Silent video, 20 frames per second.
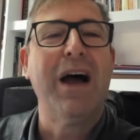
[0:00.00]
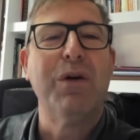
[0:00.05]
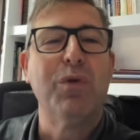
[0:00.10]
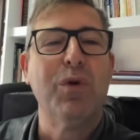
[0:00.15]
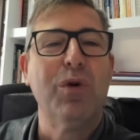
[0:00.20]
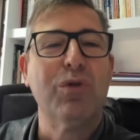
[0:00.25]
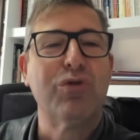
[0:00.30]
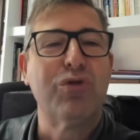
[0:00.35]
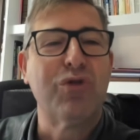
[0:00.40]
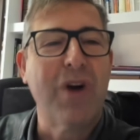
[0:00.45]

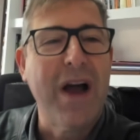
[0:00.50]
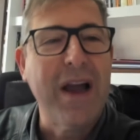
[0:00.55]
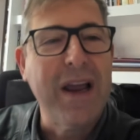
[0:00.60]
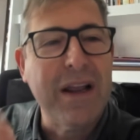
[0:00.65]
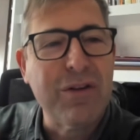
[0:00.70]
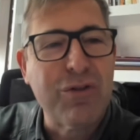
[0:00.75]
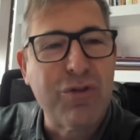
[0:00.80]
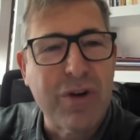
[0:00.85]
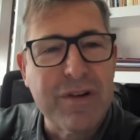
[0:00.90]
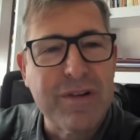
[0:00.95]
will try
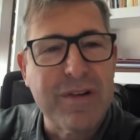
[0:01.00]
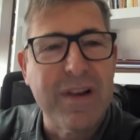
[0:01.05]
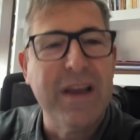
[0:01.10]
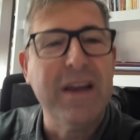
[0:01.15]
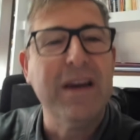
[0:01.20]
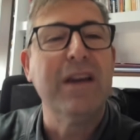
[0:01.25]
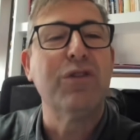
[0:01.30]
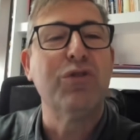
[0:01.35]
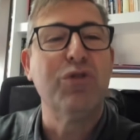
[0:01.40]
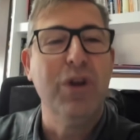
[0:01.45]
and translate
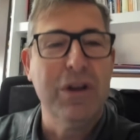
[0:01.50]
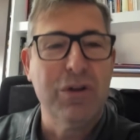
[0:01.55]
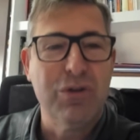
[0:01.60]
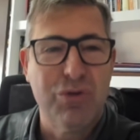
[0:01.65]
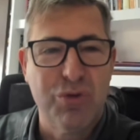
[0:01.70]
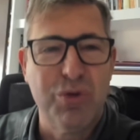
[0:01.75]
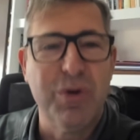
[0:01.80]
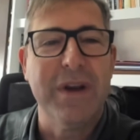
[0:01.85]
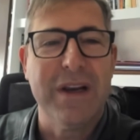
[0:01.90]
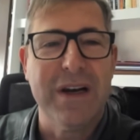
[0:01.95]
it
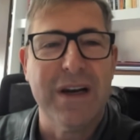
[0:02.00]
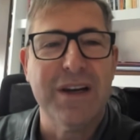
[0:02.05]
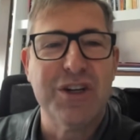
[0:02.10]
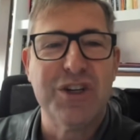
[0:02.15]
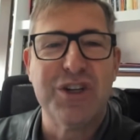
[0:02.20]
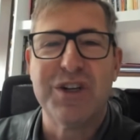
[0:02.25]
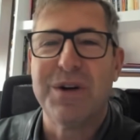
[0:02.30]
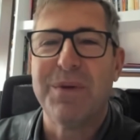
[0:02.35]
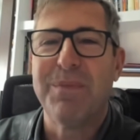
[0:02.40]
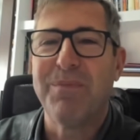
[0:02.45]
to
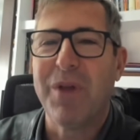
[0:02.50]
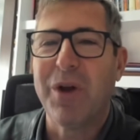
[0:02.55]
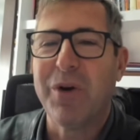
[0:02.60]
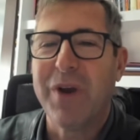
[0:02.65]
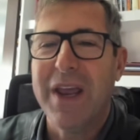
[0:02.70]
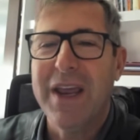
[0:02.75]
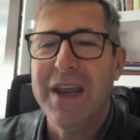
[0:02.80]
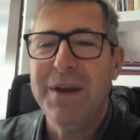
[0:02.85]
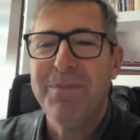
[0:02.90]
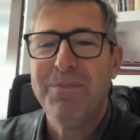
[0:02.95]
English,
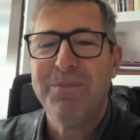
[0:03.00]
okay?